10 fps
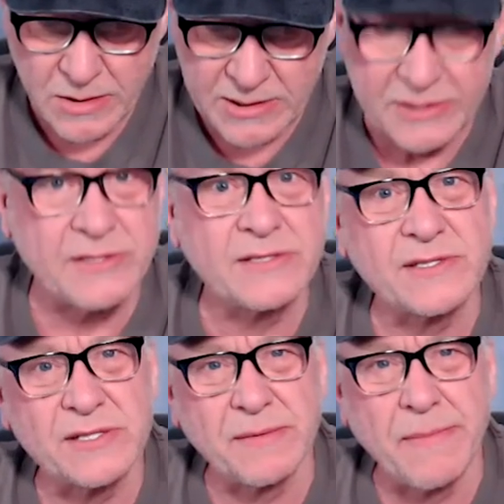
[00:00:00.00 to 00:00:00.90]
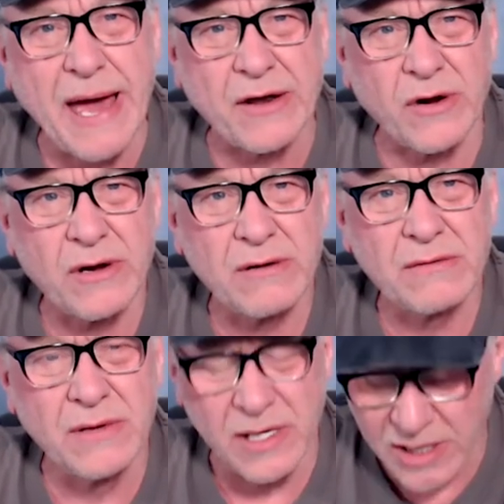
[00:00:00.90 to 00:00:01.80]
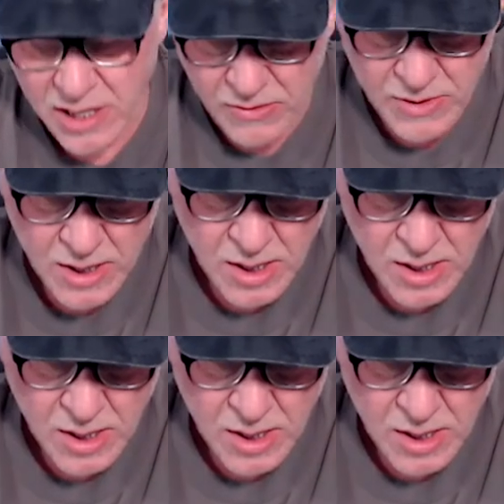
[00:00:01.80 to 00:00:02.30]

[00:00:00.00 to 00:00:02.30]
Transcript: to, to, to matter, you know.